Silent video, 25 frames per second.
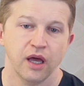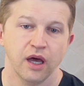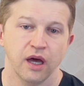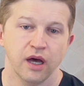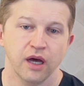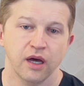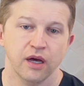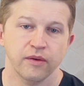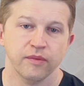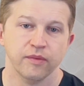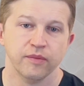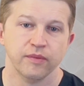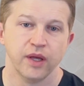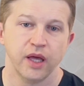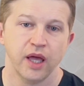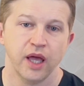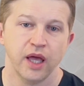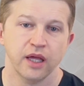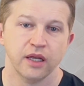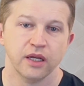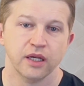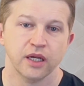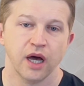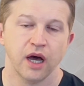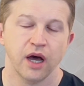um,
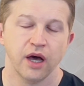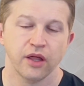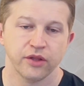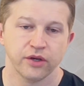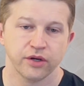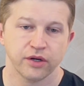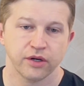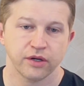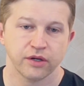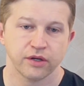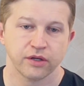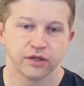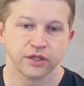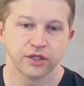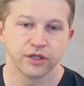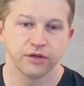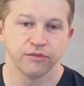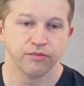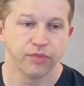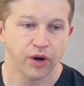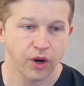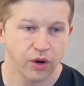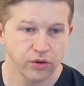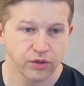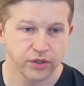and other
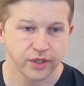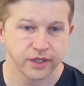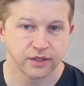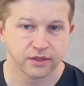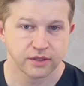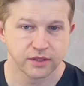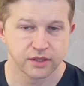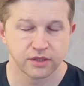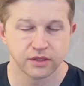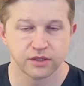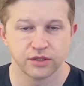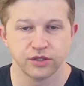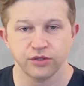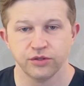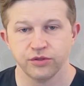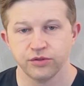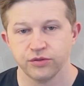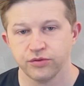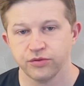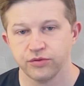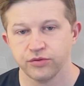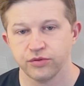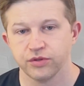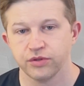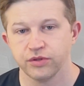components
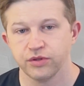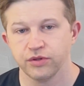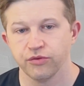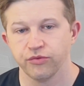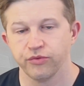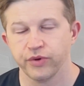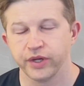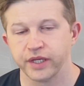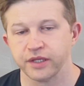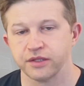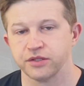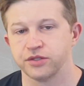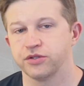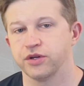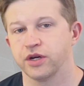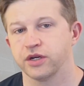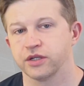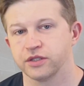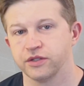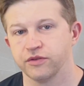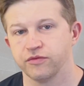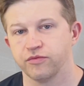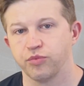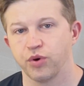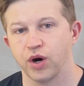to the
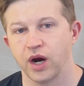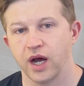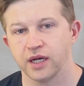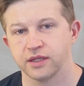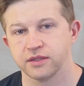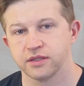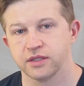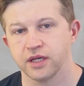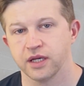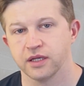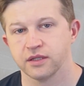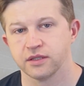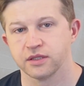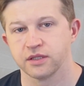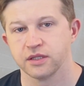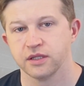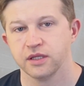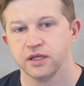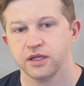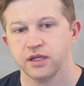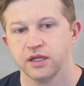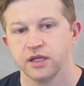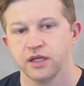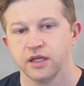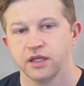reconstructive process
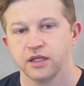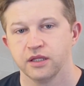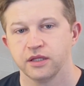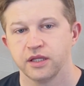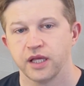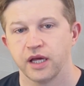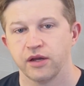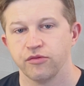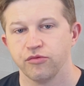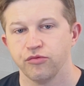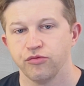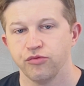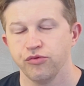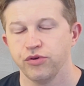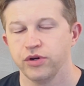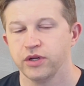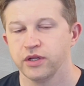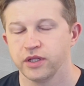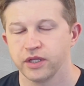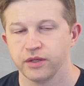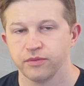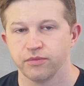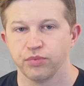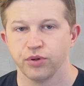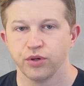that
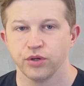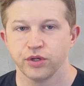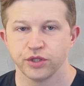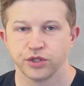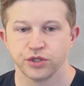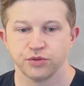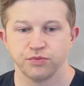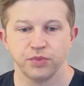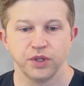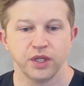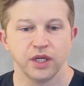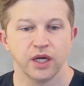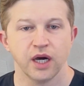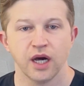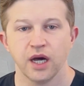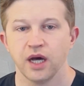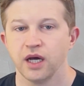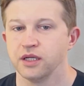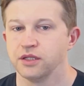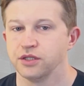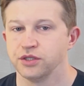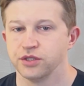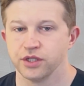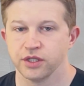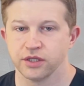really push
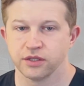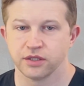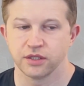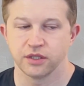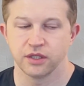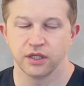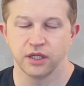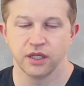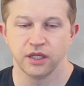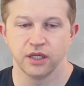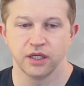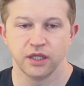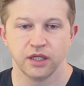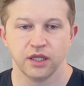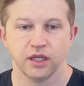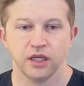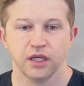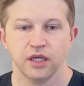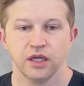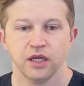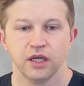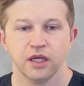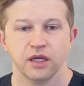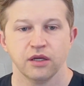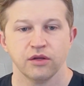beyond just the,
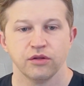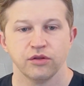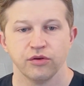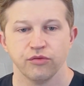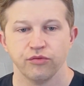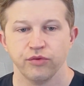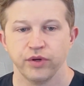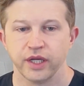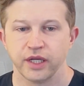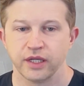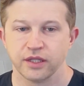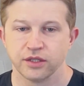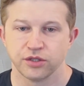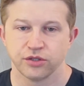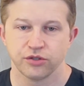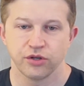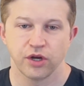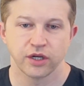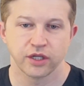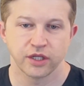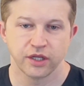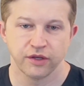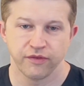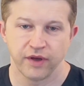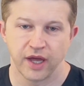the
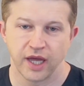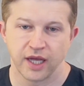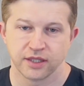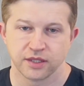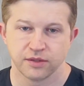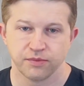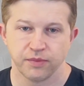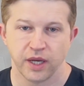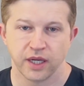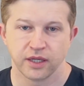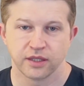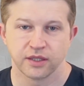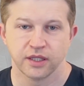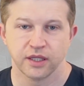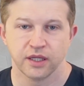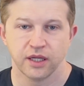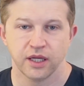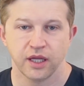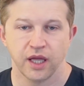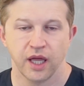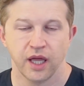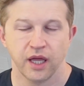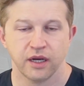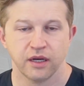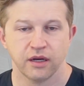reconstructive aspect
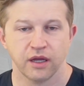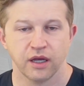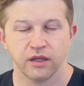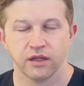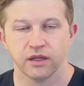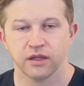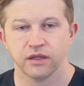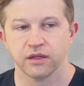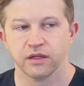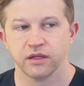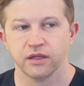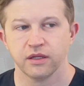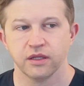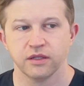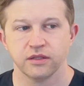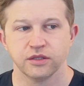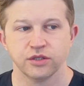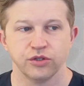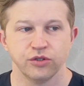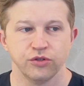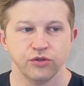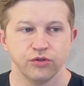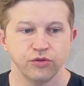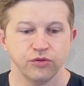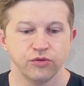and uh,
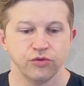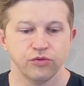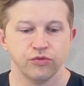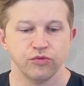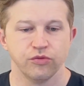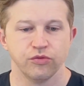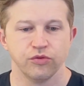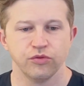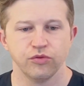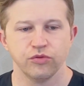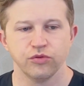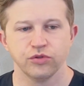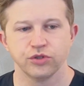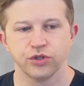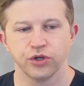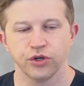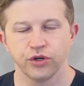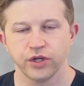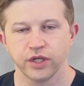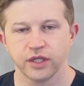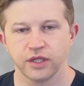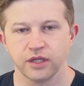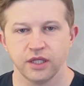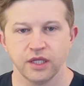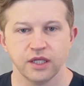to
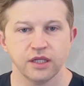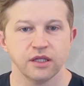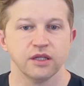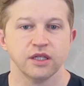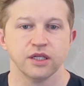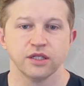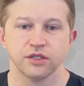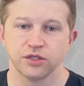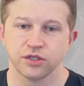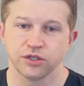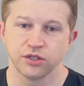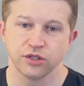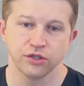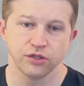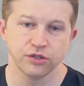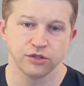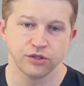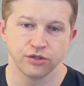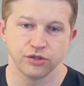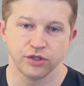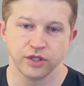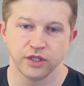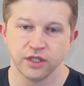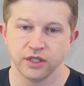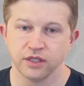turning the, this
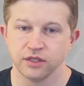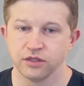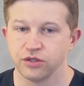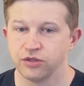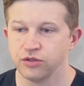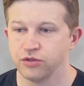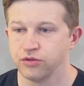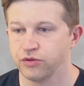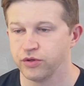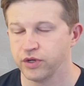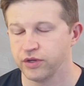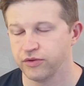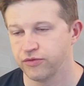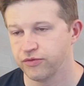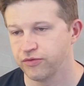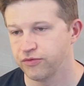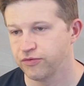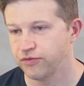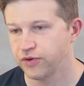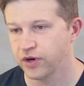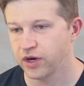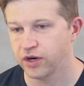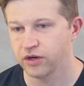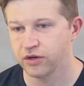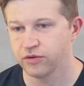surgery into a
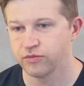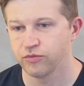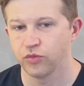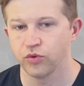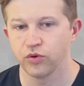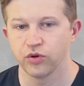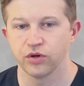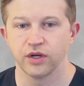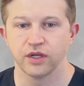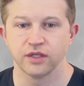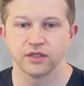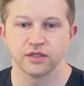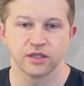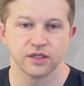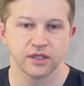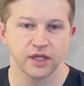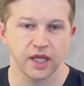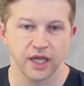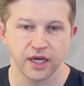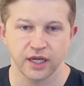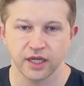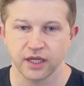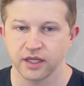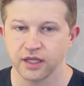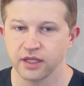far more
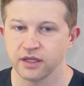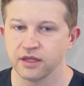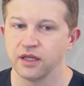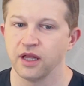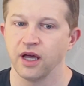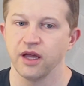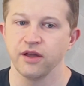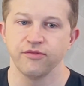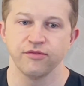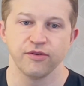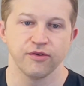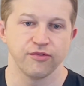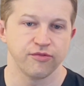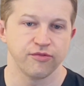aesthetic and life